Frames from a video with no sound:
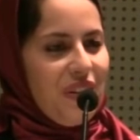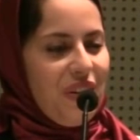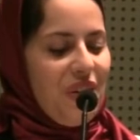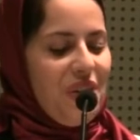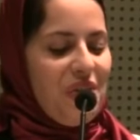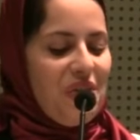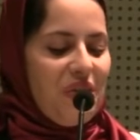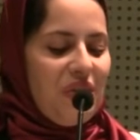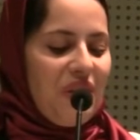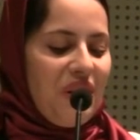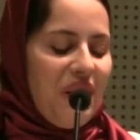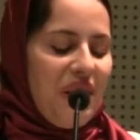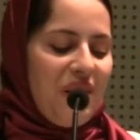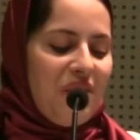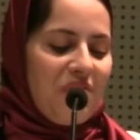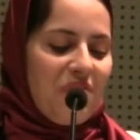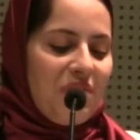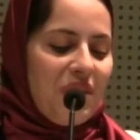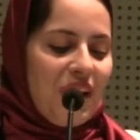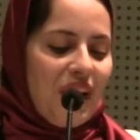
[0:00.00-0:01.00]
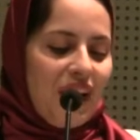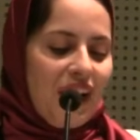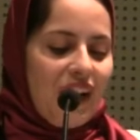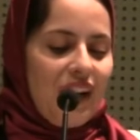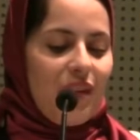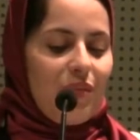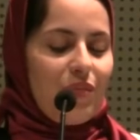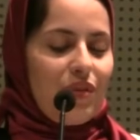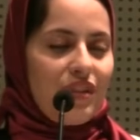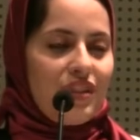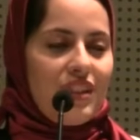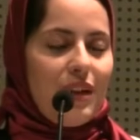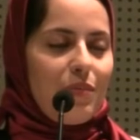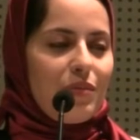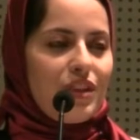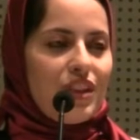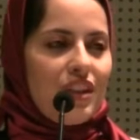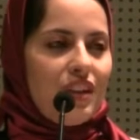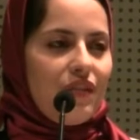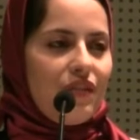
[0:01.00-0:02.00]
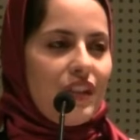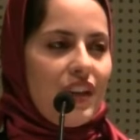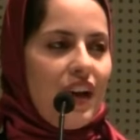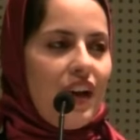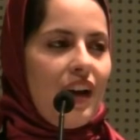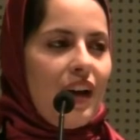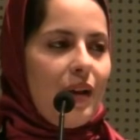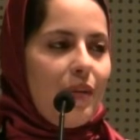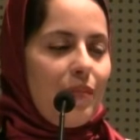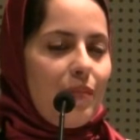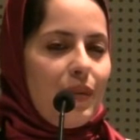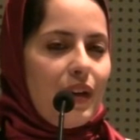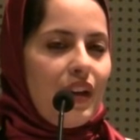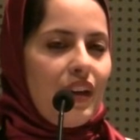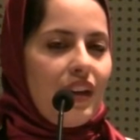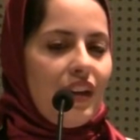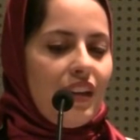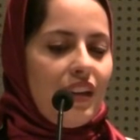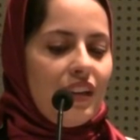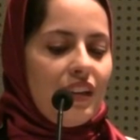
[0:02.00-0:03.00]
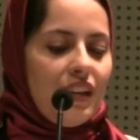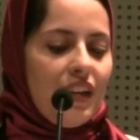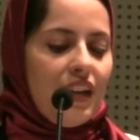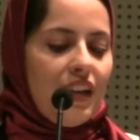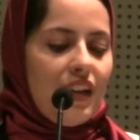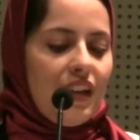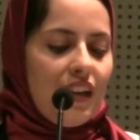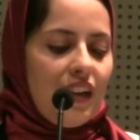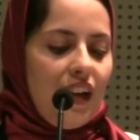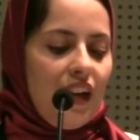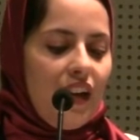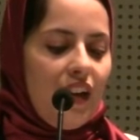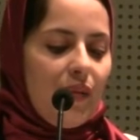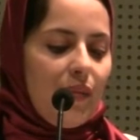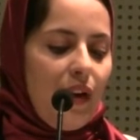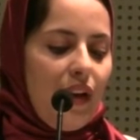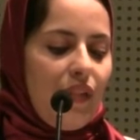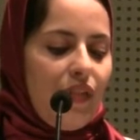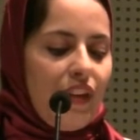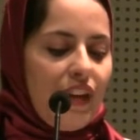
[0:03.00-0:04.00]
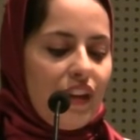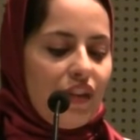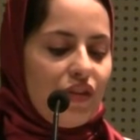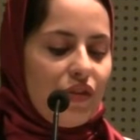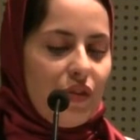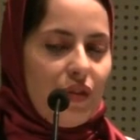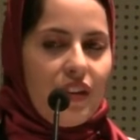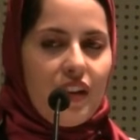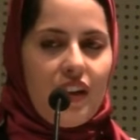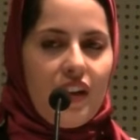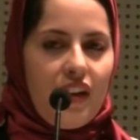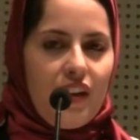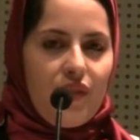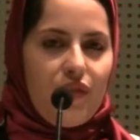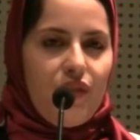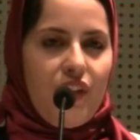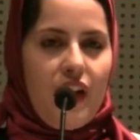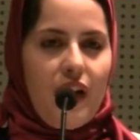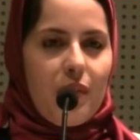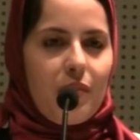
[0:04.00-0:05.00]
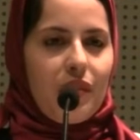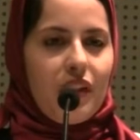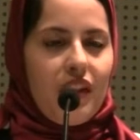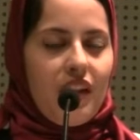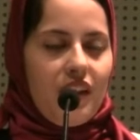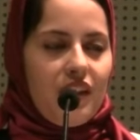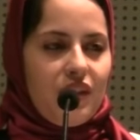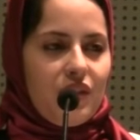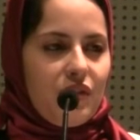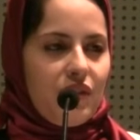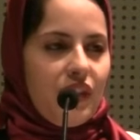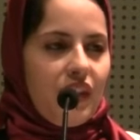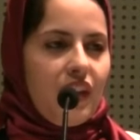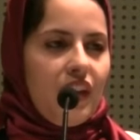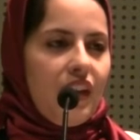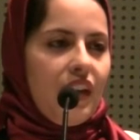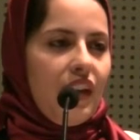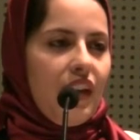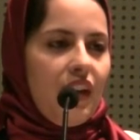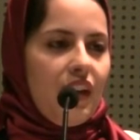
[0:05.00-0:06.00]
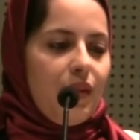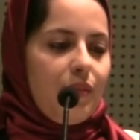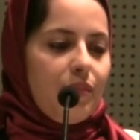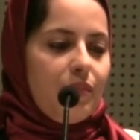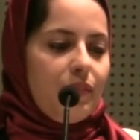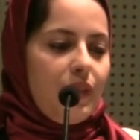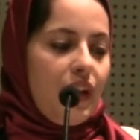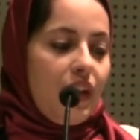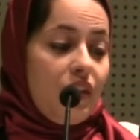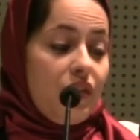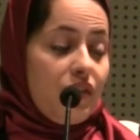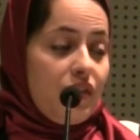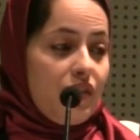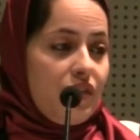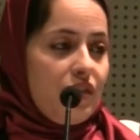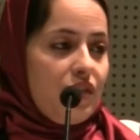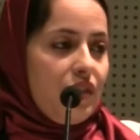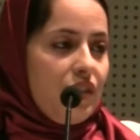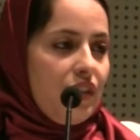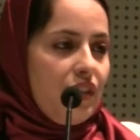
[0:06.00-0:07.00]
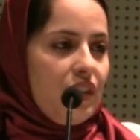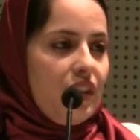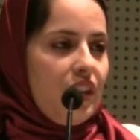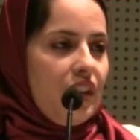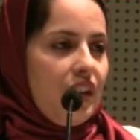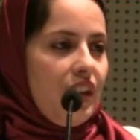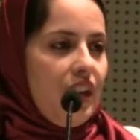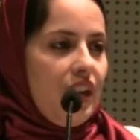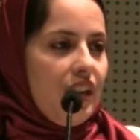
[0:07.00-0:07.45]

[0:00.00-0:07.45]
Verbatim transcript: your own um, perception of time. But um, I think joining our family, he's really um, understood and,